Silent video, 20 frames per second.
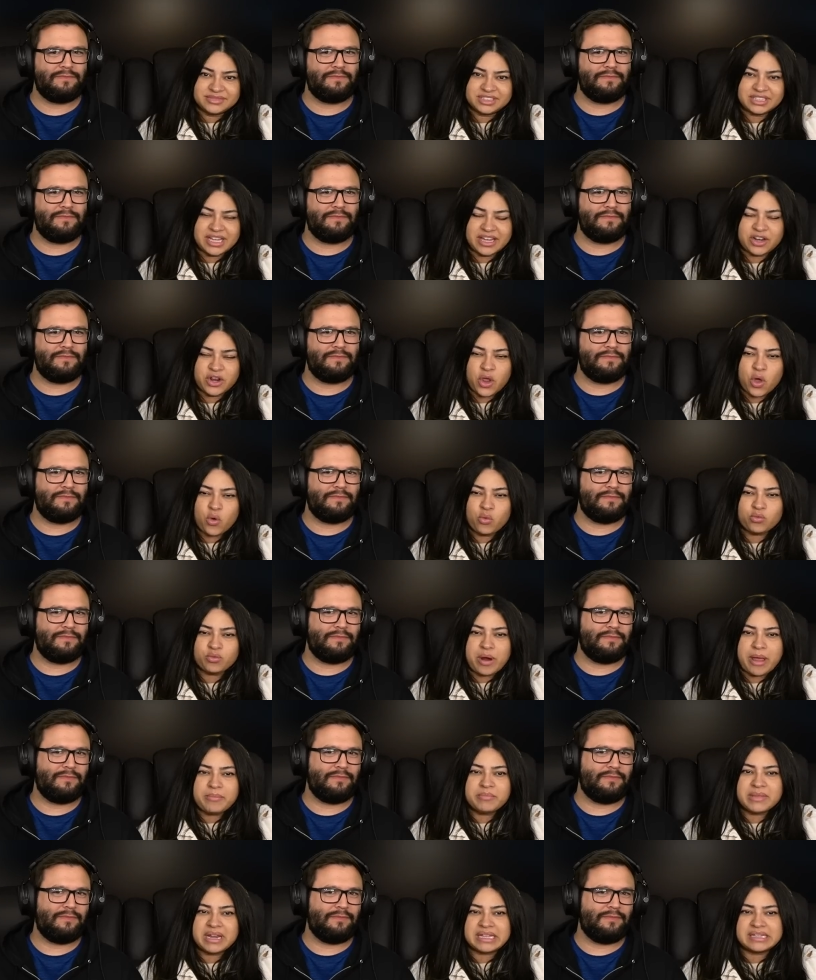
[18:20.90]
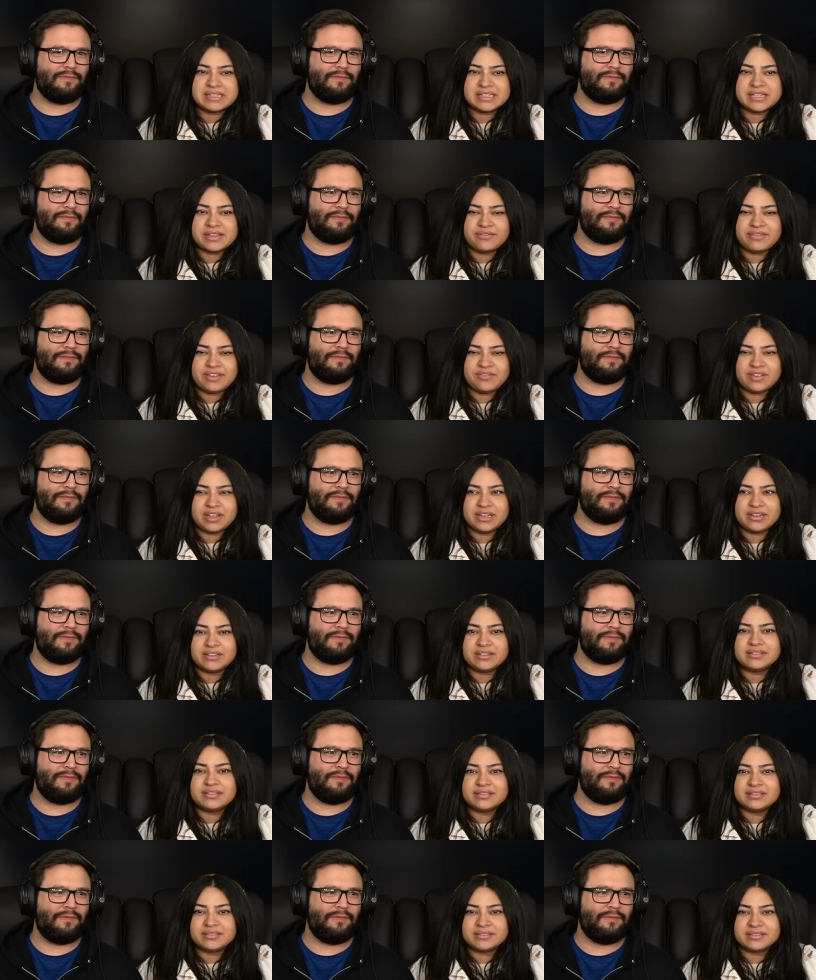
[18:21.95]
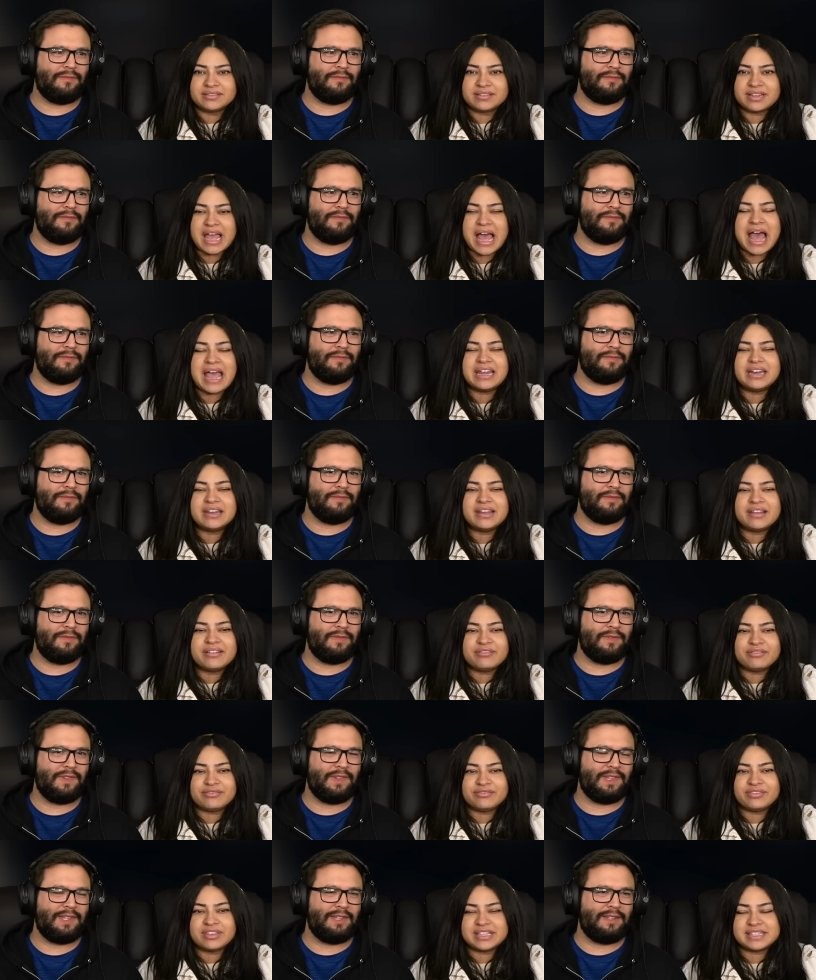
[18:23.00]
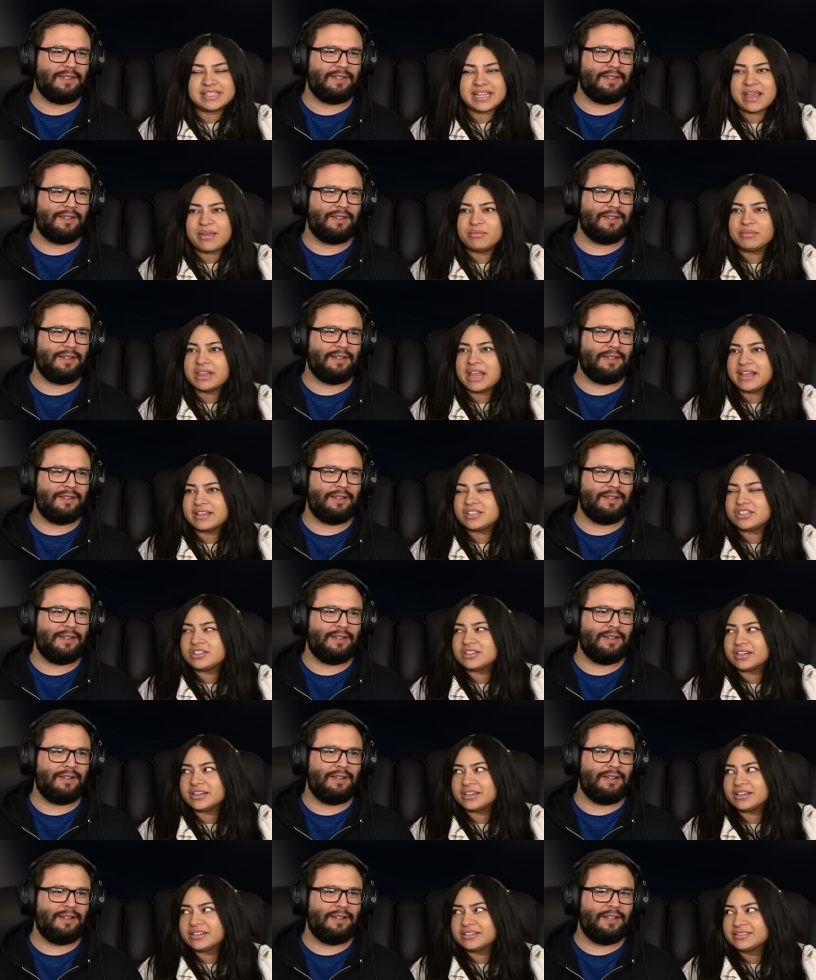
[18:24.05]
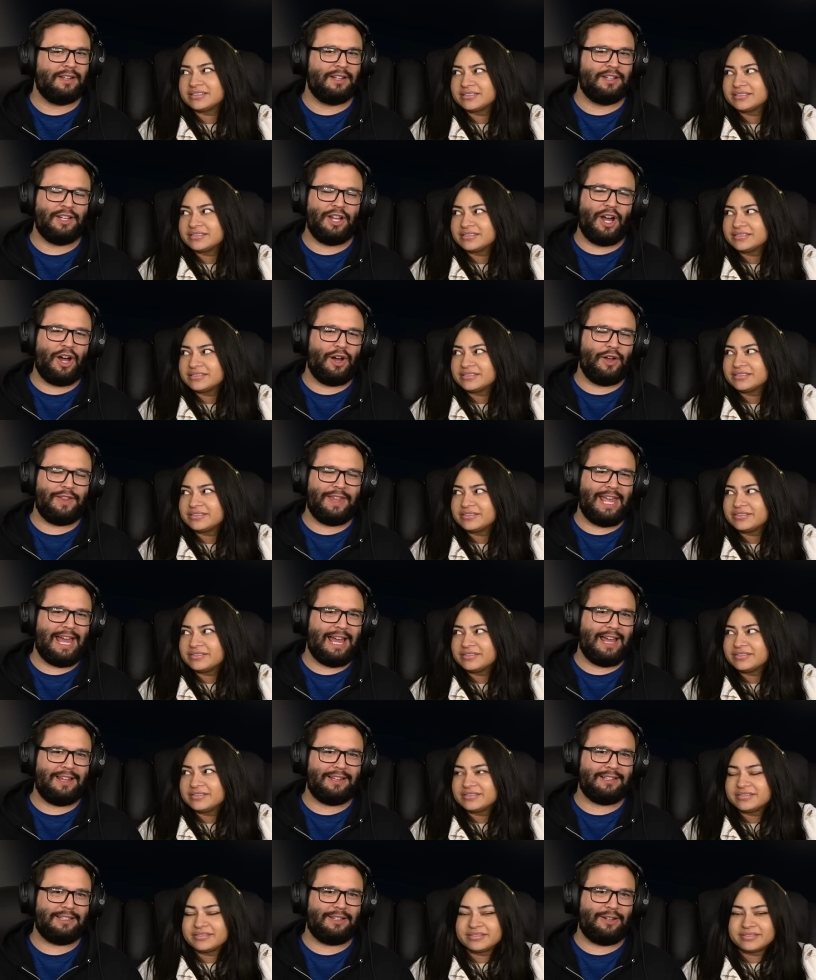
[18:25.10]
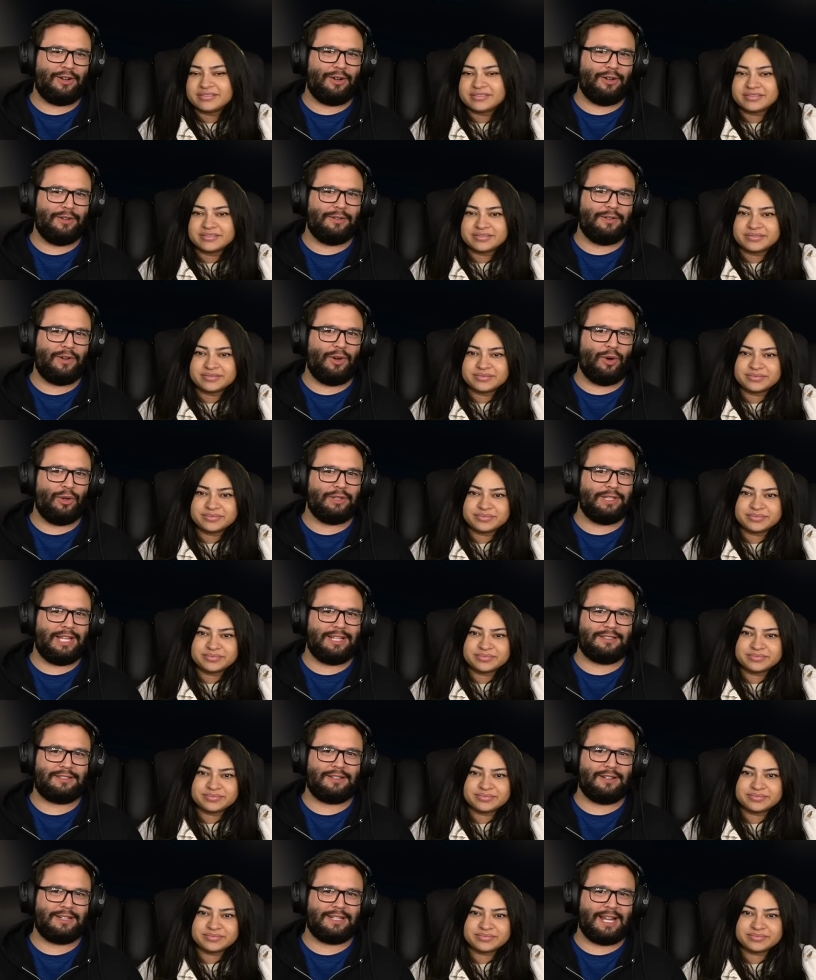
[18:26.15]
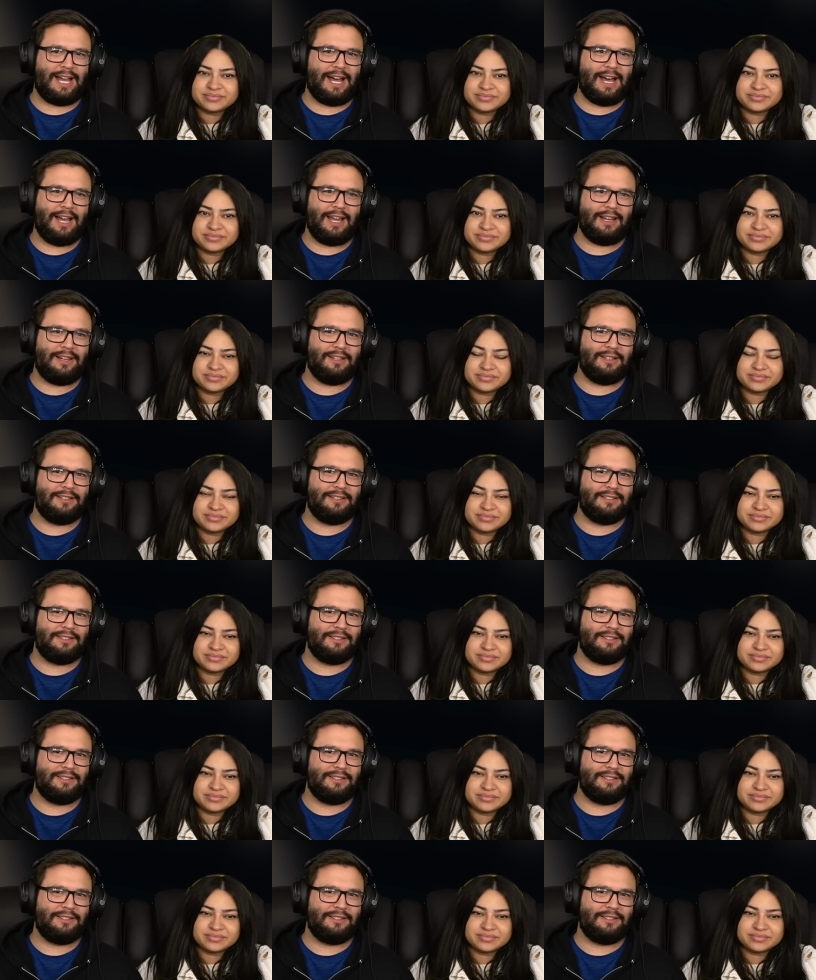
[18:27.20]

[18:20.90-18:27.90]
Speaker 1: like no remnants of even kind of the same Lester.
Speaker 2: No, yeah. Old Lester died.